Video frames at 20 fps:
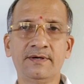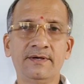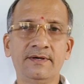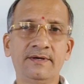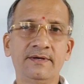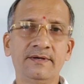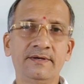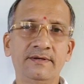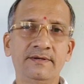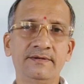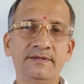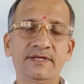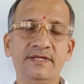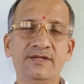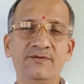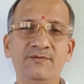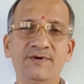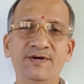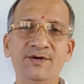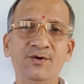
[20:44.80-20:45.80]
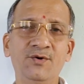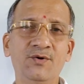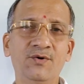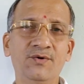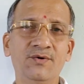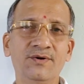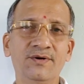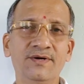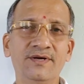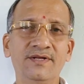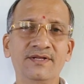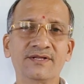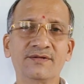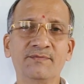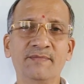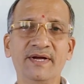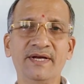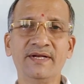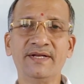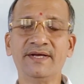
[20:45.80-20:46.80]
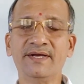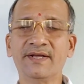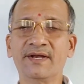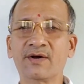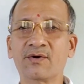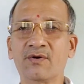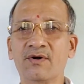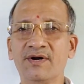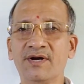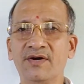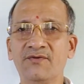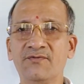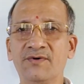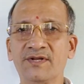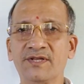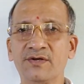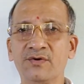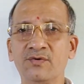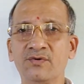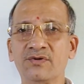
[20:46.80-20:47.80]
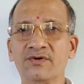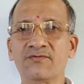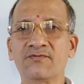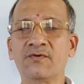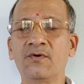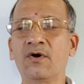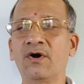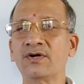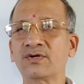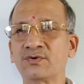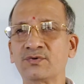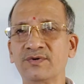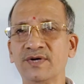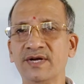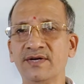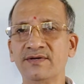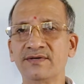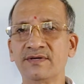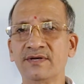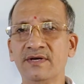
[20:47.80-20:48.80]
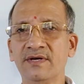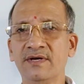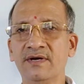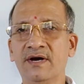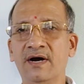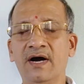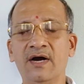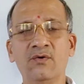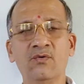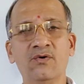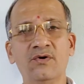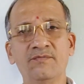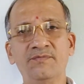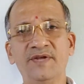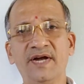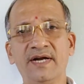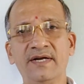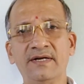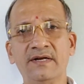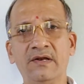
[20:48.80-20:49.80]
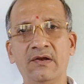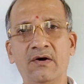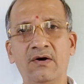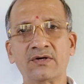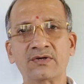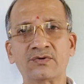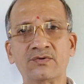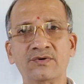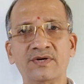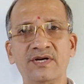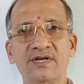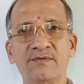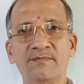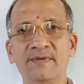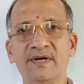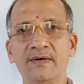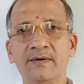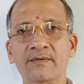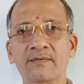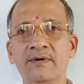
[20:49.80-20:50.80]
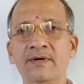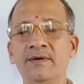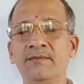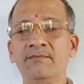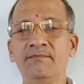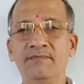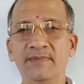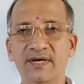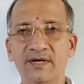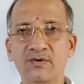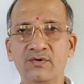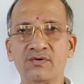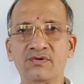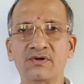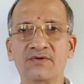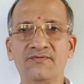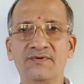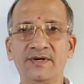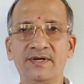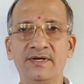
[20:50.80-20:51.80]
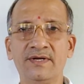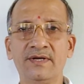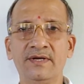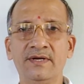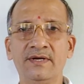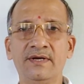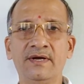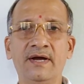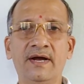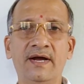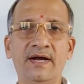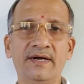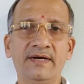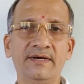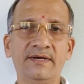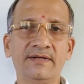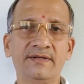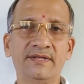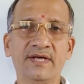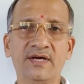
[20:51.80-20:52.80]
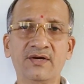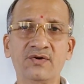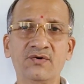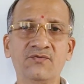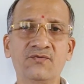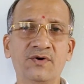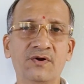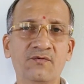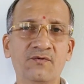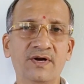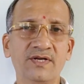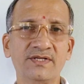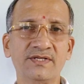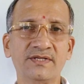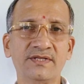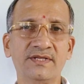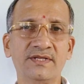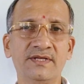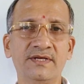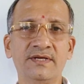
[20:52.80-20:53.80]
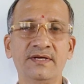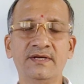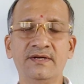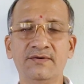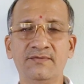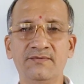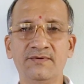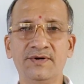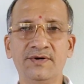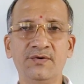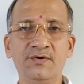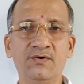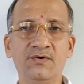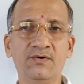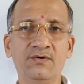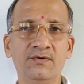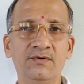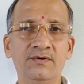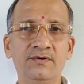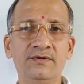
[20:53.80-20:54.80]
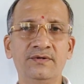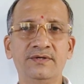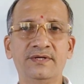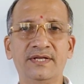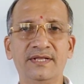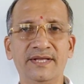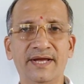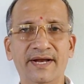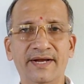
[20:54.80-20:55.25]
This video is mainly recorded for the use of law students. I hope that law students make use of it, and thank you for watching the video till the end.